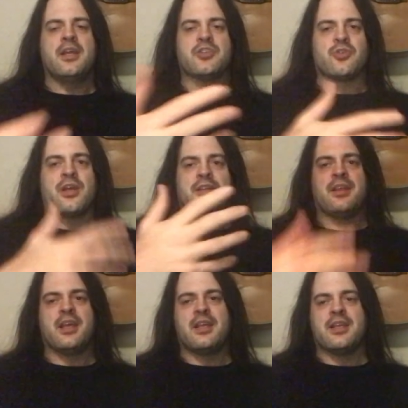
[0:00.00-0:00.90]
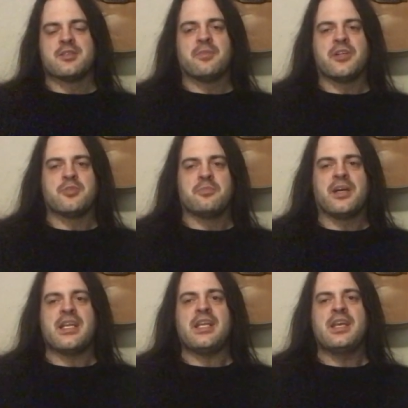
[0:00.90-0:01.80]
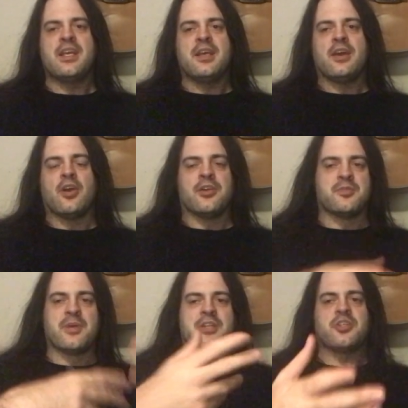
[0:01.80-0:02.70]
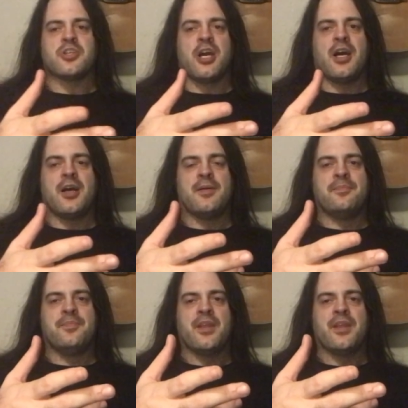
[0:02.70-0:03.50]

He's trying to get as much money or as much. Um,